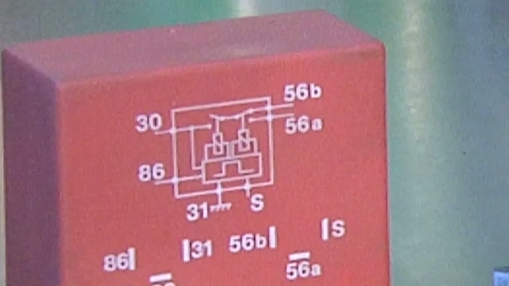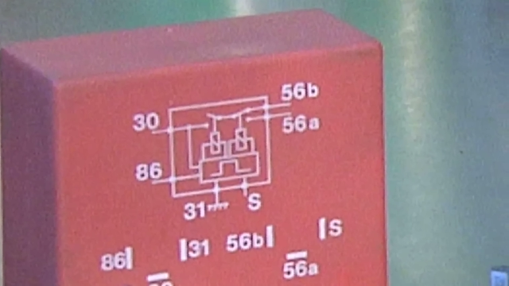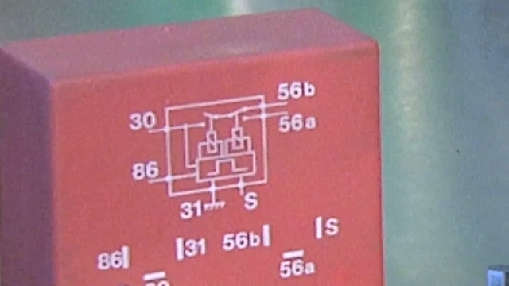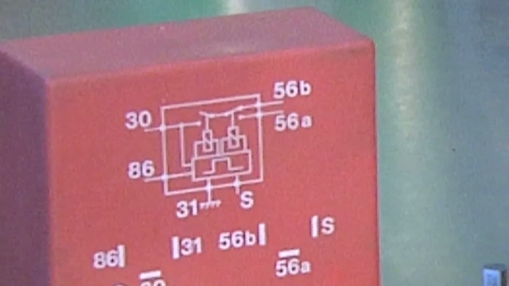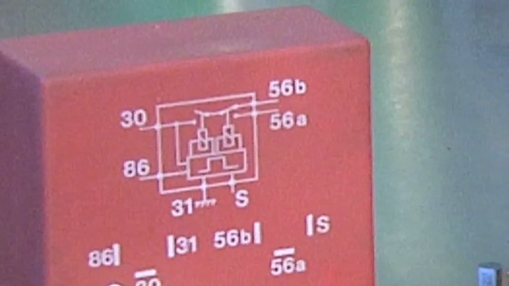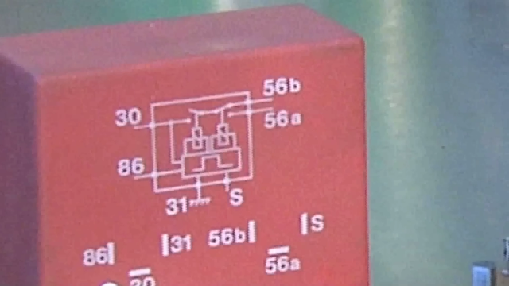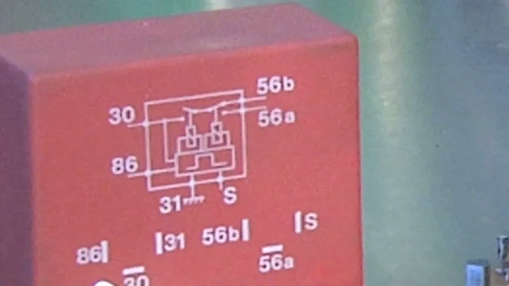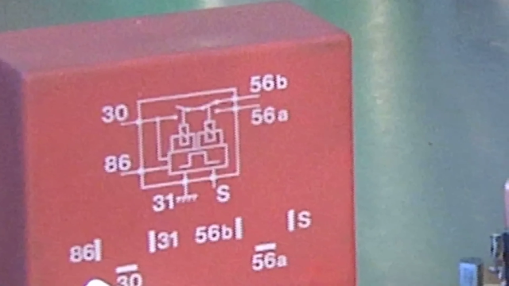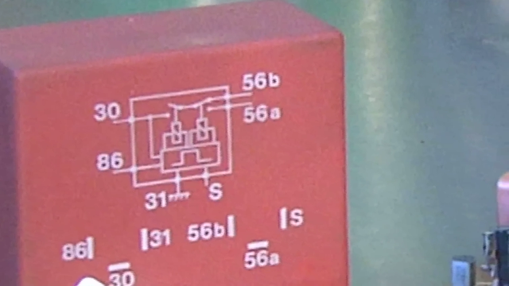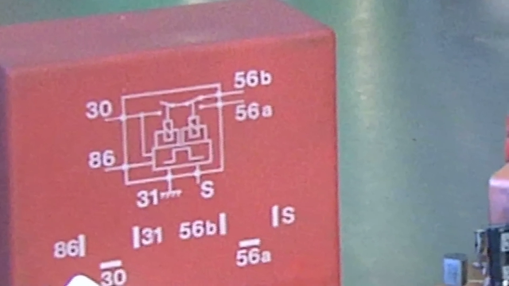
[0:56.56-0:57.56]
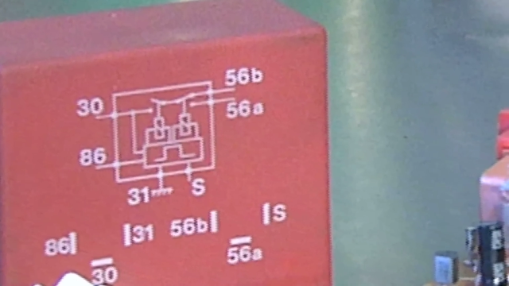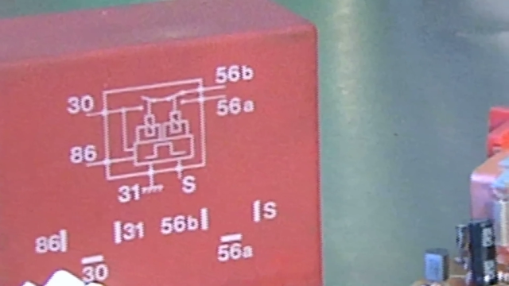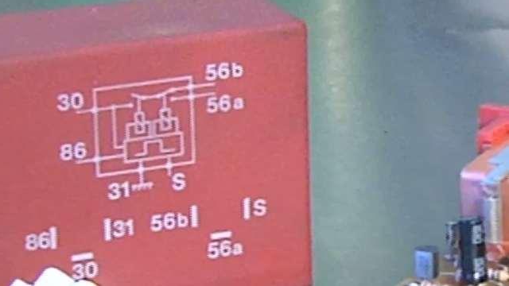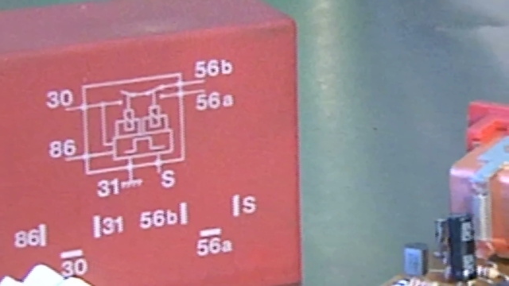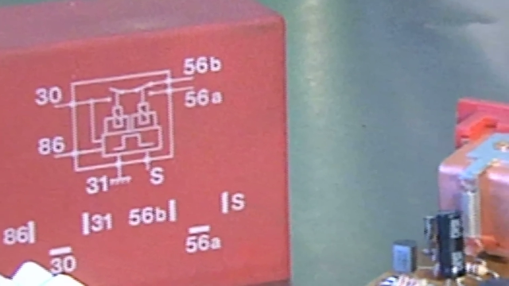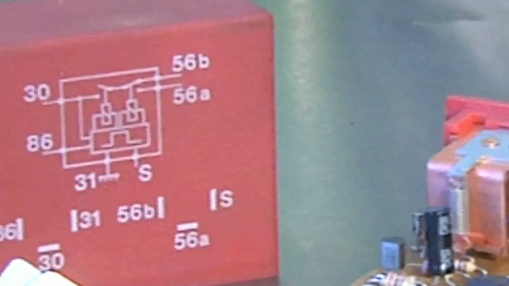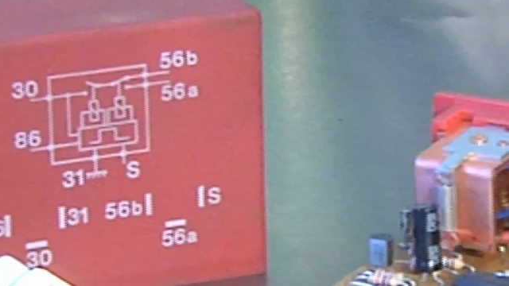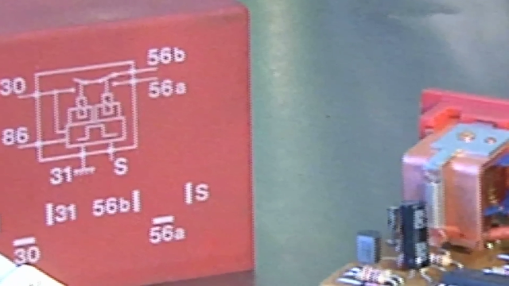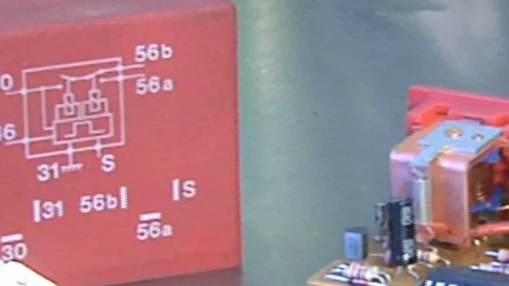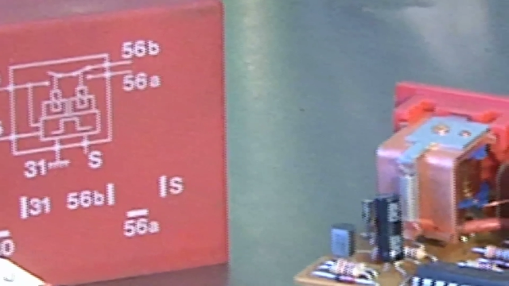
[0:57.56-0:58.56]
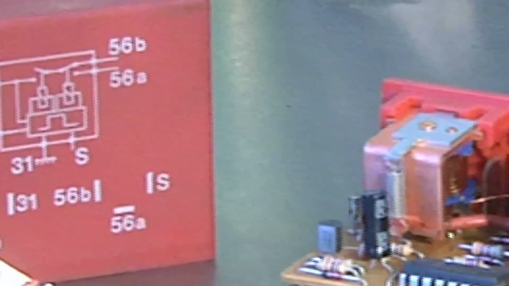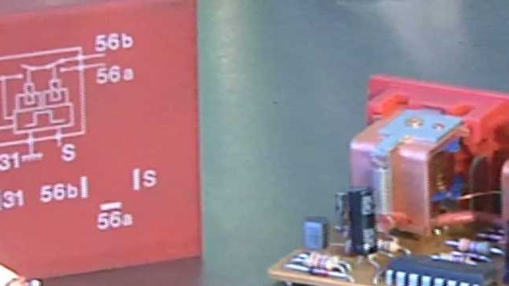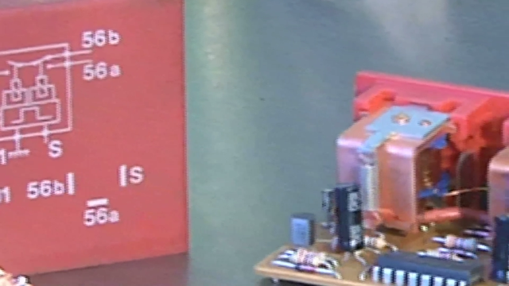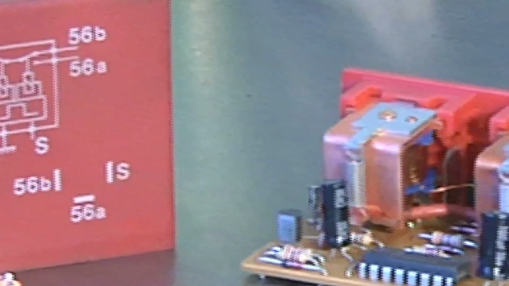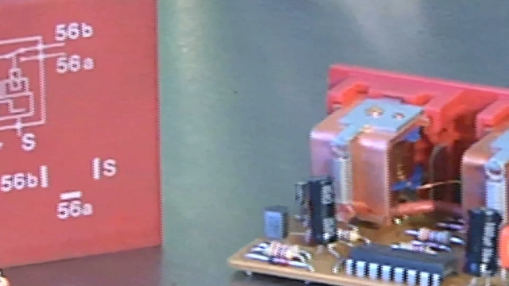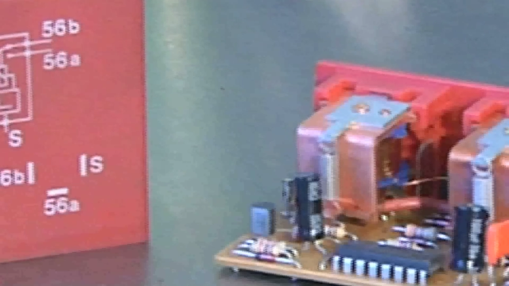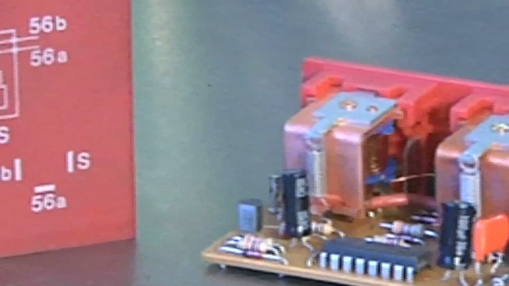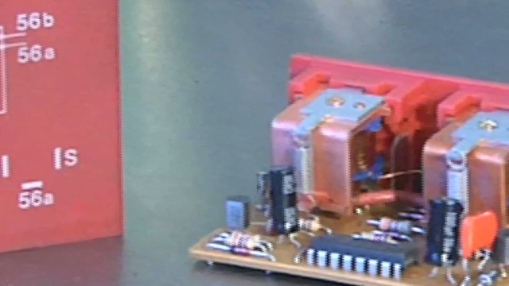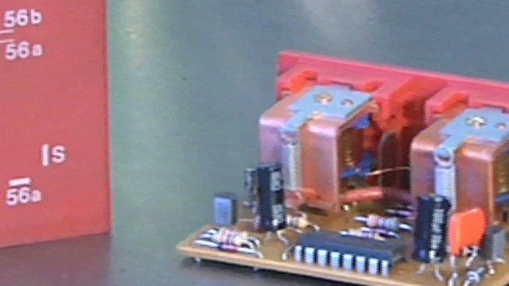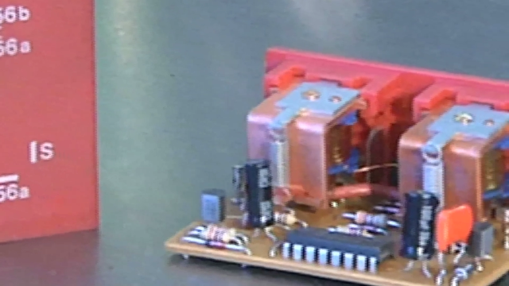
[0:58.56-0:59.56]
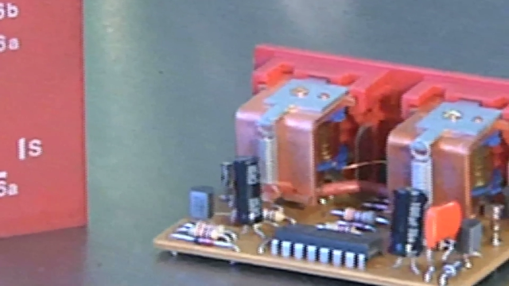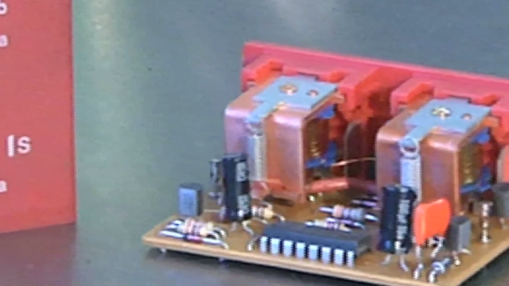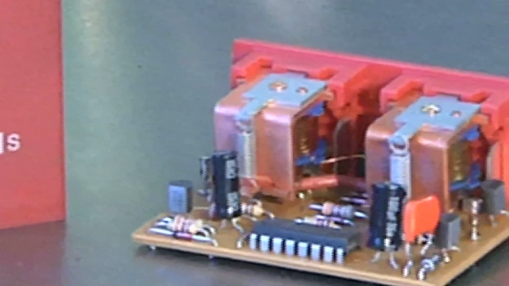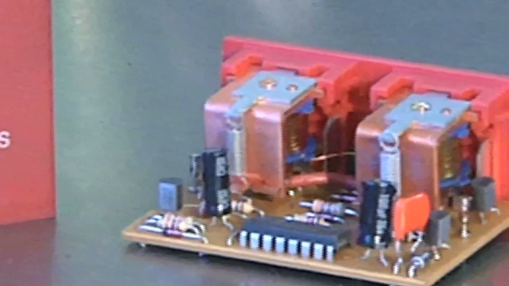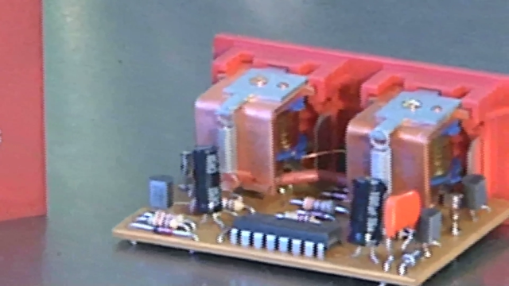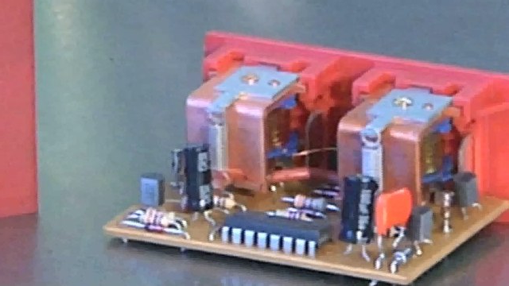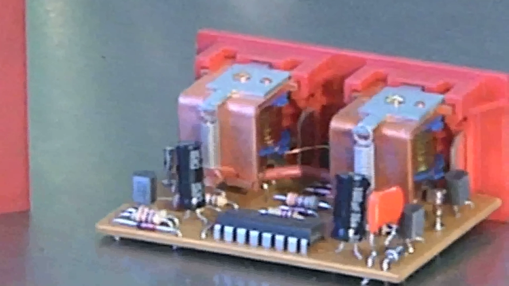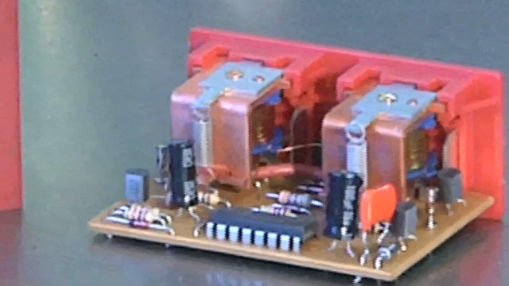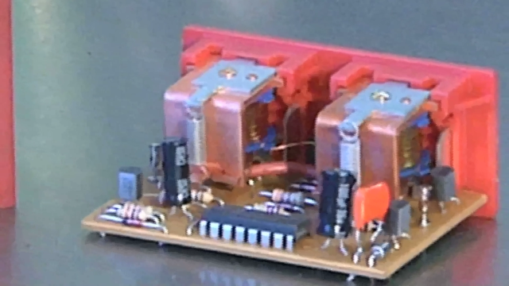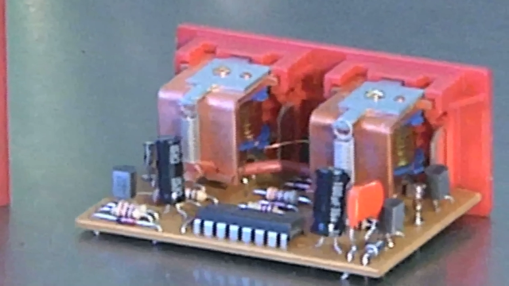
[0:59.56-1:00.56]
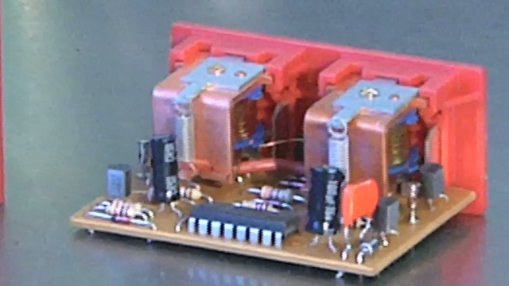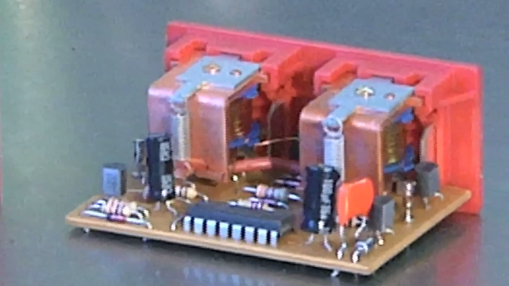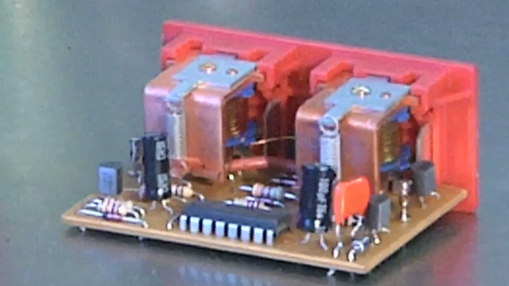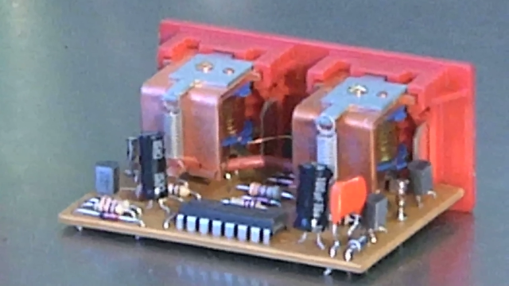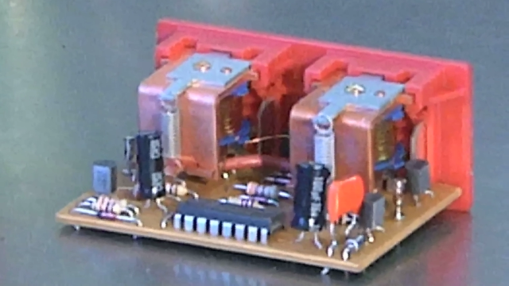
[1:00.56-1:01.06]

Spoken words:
Nobody's mouth can be seen.